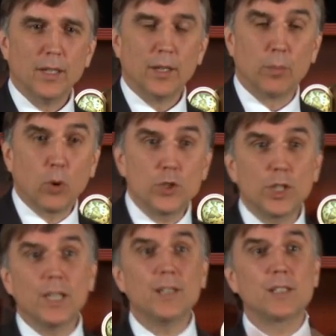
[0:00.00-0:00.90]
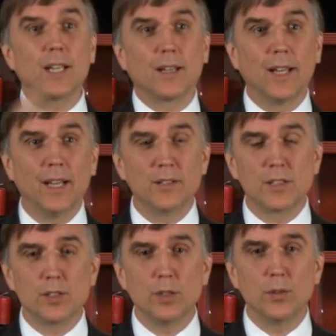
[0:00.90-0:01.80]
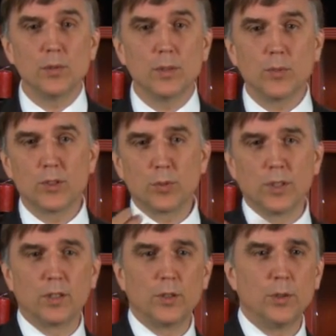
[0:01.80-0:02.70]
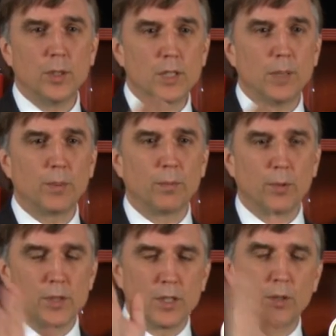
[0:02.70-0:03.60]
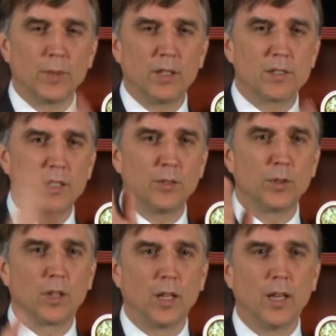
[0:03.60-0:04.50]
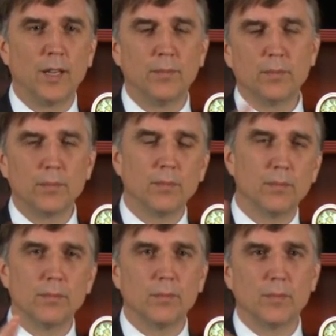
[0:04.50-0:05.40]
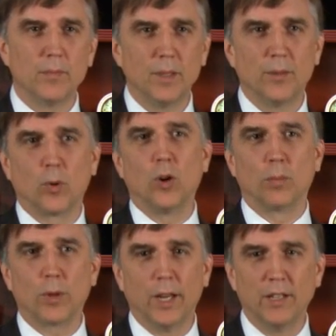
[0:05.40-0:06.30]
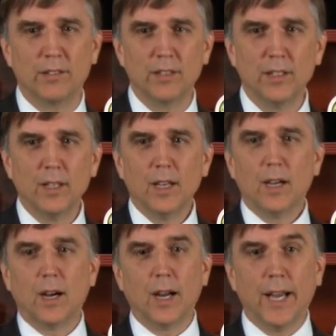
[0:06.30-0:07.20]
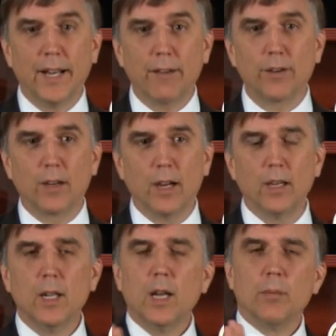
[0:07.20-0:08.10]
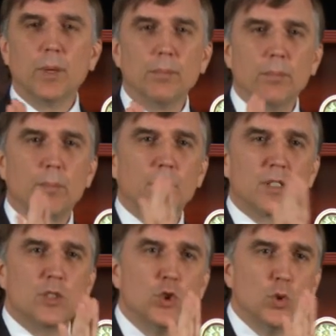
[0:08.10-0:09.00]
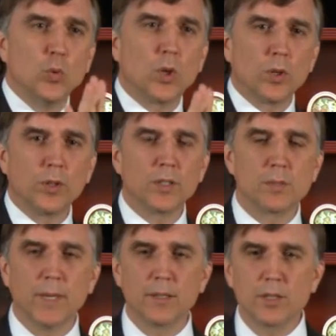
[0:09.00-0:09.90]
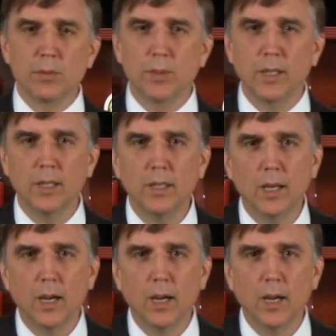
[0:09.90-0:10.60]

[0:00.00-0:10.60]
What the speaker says: The Portuguese get lands too, which will include the tip of Brazil because they drew the line in the wrong place, and Africa. But this new world is meant to be